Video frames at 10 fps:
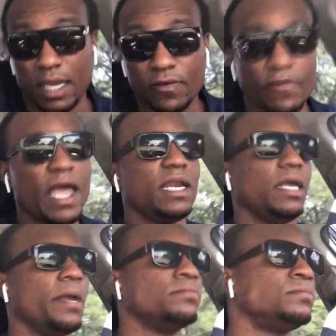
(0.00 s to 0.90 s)
if
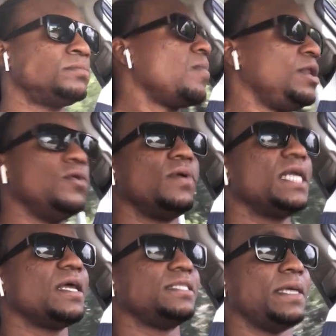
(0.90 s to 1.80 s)
any, when you
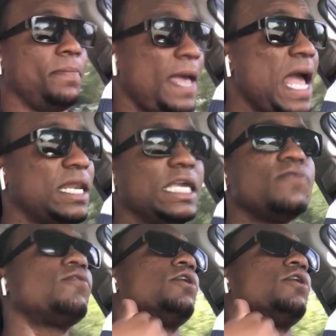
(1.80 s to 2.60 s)
realize that, man, even